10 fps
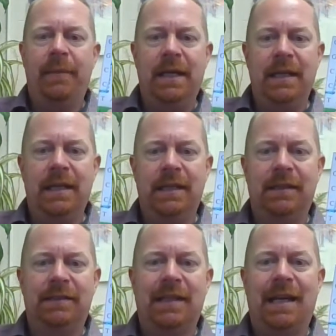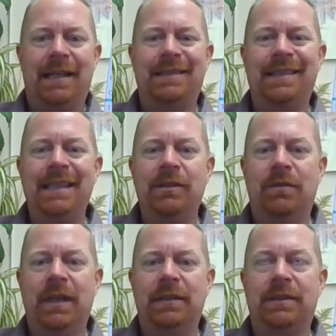is a
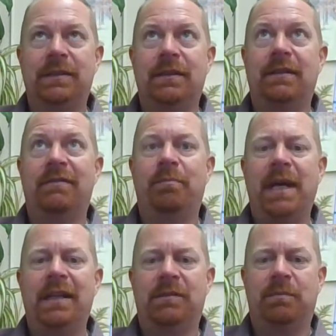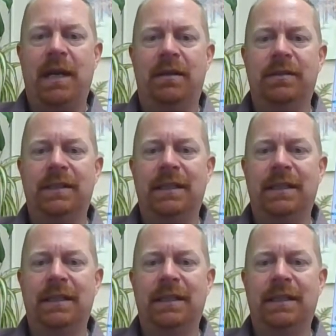sequence of base pairs.